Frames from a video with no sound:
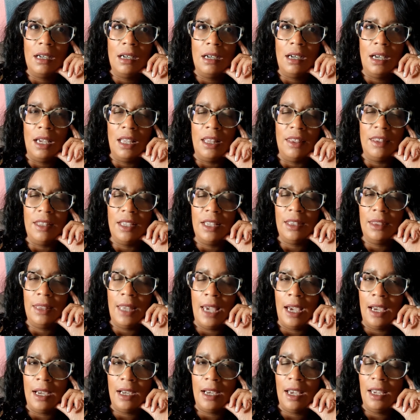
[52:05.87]
I think
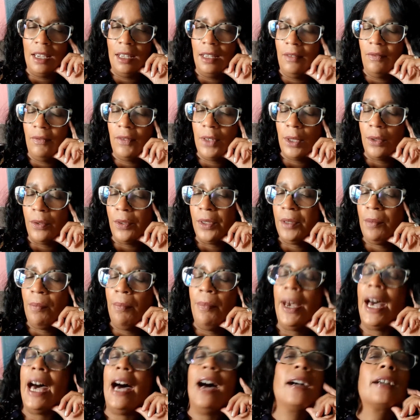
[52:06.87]
that kind of goes
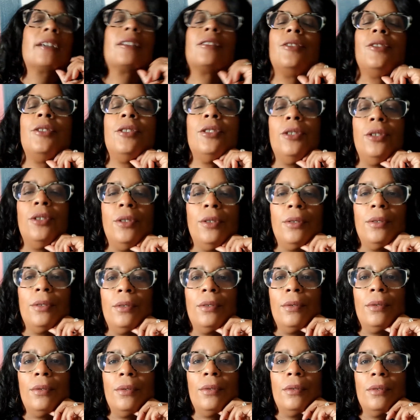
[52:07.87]
back
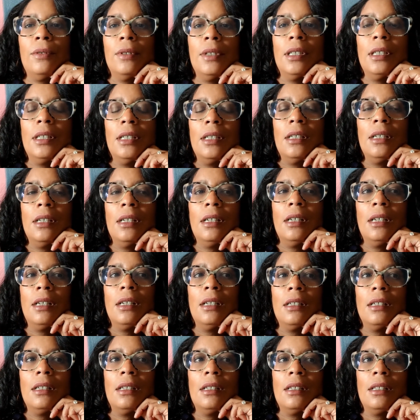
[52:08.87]
to
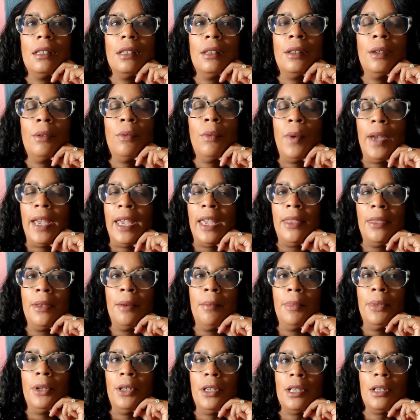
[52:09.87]
the way the
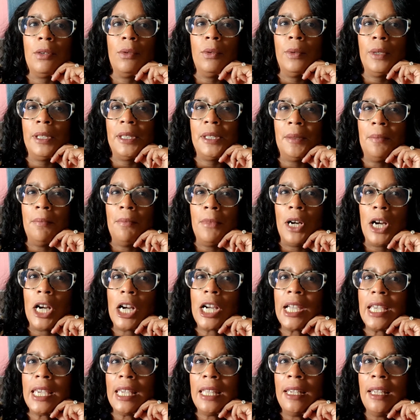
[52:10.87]
book was
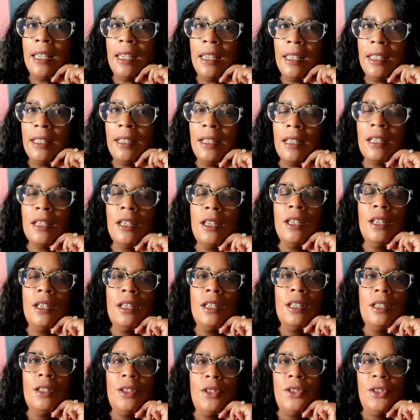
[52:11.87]
marketed.
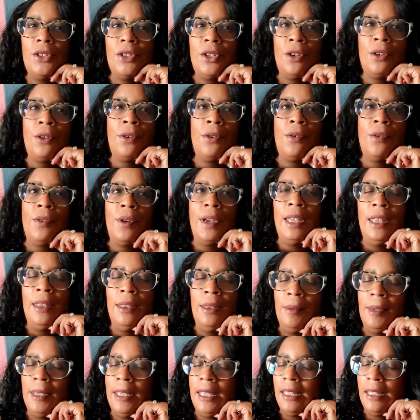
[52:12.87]
So in
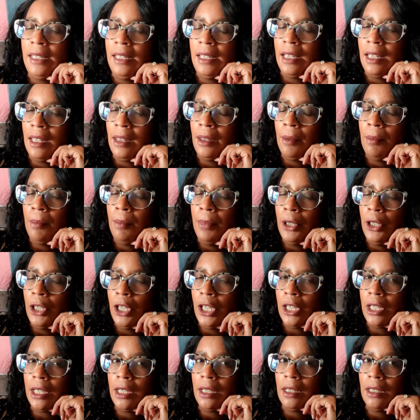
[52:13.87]
the beginning of the
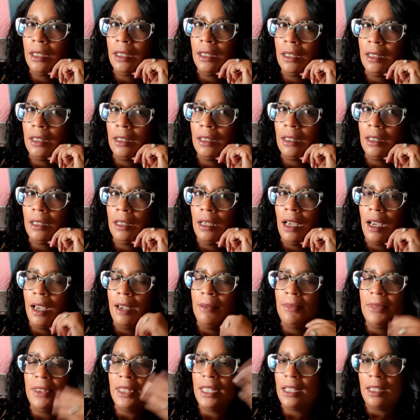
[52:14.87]
book,
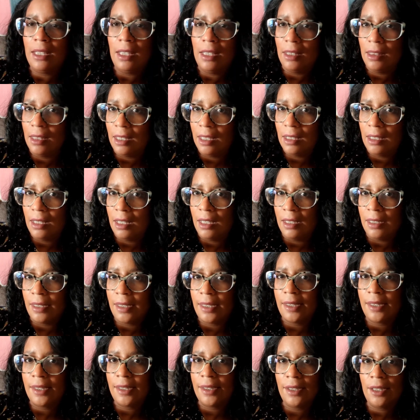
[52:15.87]
I'm thinking that
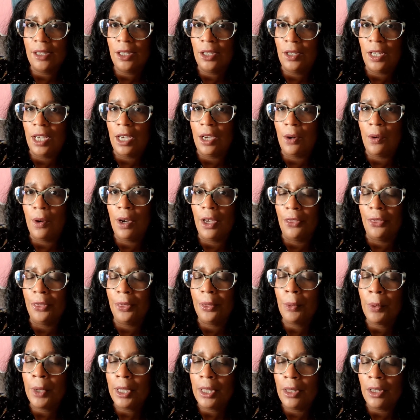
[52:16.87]
it's, a
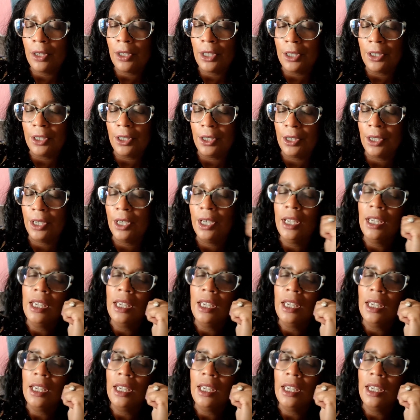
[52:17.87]
thriller,